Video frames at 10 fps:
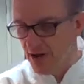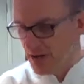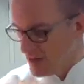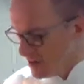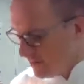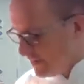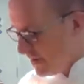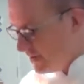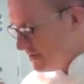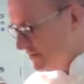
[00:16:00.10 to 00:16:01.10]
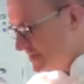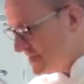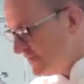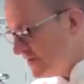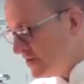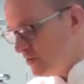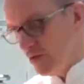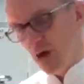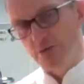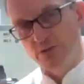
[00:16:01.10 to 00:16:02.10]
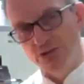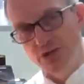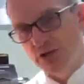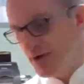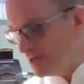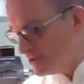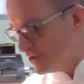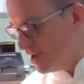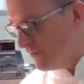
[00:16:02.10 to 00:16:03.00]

flour, but definitely the option, would you agree, is to